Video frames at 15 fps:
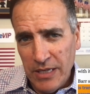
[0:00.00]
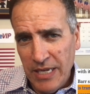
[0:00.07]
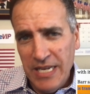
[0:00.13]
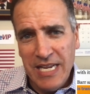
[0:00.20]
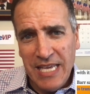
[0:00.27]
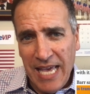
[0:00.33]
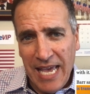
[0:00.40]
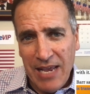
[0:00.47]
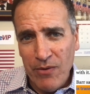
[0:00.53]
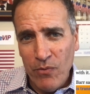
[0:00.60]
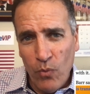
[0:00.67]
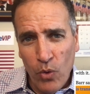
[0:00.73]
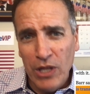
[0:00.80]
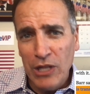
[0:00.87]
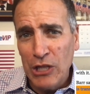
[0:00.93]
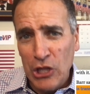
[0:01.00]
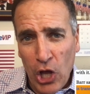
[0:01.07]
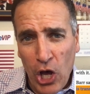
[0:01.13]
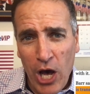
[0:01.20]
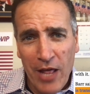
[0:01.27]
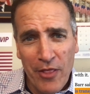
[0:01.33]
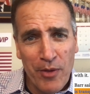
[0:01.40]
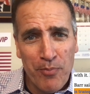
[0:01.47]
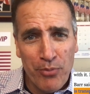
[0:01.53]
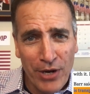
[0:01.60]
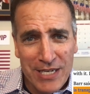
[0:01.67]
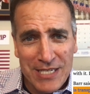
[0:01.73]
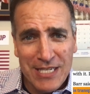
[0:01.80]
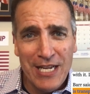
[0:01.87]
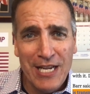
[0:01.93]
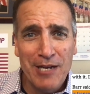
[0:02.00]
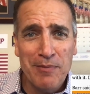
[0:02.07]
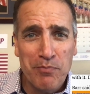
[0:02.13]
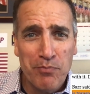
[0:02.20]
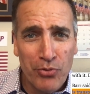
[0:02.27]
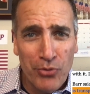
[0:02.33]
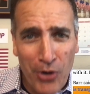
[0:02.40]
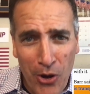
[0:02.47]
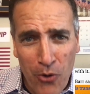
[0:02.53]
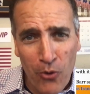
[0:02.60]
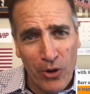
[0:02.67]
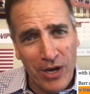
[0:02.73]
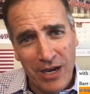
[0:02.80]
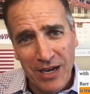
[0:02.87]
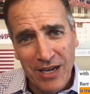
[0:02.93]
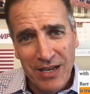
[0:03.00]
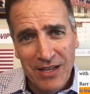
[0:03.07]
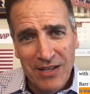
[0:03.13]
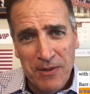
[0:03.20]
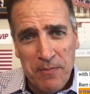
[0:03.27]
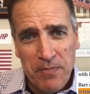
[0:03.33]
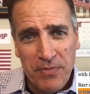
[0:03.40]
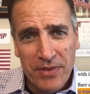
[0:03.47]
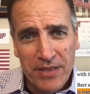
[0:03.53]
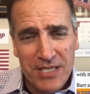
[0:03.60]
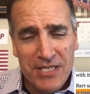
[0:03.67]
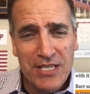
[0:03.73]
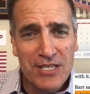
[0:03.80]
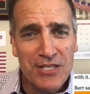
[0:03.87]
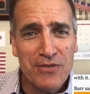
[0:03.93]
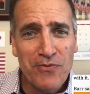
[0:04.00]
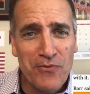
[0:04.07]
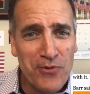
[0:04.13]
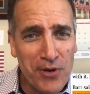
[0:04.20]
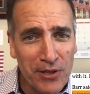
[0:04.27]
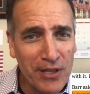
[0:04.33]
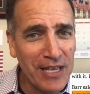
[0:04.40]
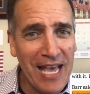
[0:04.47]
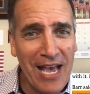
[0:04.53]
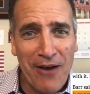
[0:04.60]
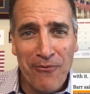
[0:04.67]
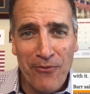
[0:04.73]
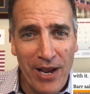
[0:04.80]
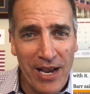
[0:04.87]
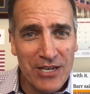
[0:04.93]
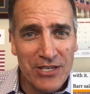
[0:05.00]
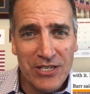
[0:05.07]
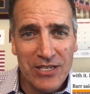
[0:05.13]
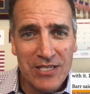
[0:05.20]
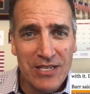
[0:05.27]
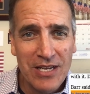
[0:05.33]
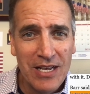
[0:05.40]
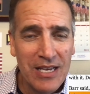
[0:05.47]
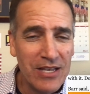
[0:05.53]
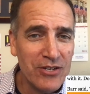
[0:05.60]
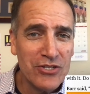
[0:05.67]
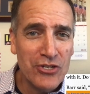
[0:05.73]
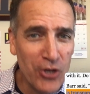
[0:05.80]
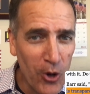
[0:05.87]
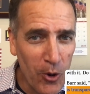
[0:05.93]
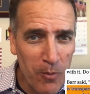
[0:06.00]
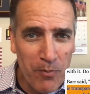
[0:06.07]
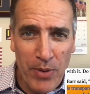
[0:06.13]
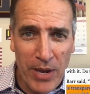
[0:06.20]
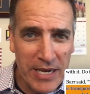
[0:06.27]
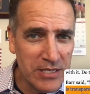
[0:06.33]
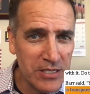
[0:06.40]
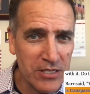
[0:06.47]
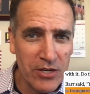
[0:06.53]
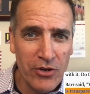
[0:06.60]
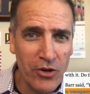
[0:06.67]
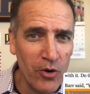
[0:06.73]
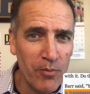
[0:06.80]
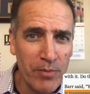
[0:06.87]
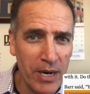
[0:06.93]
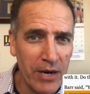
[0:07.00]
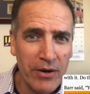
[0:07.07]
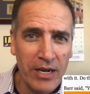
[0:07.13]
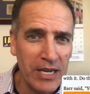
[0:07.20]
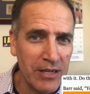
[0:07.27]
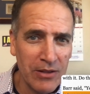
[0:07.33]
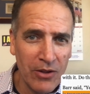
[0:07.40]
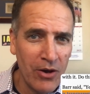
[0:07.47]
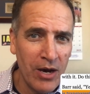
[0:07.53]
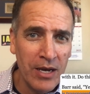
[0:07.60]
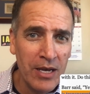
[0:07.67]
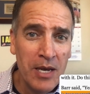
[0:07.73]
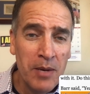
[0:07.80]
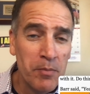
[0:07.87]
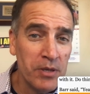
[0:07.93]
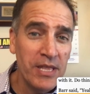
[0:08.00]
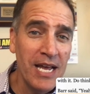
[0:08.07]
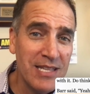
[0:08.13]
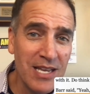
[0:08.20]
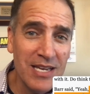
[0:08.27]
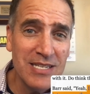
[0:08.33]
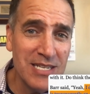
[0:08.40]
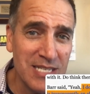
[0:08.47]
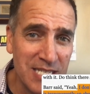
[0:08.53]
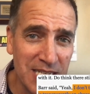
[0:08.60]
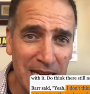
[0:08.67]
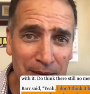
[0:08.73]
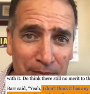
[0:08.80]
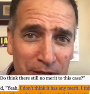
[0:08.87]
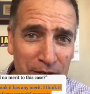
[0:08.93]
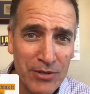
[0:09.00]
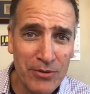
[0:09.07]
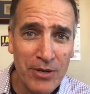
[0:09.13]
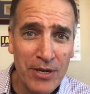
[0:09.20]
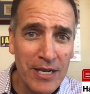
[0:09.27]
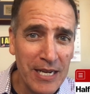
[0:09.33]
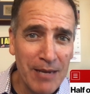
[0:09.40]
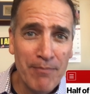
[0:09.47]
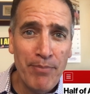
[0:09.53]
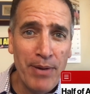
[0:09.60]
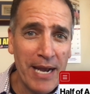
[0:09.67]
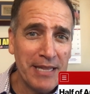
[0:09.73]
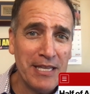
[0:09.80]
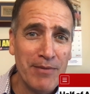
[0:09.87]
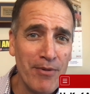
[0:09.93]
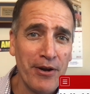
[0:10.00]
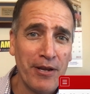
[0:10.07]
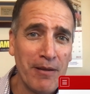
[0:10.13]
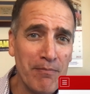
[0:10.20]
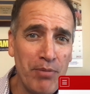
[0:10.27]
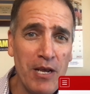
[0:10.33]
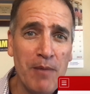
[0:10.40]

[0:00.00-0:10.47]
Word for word: indicate what law the president broke. This is really outrageous. There's no basis or no merit in law, but that doesn't seem to impact the American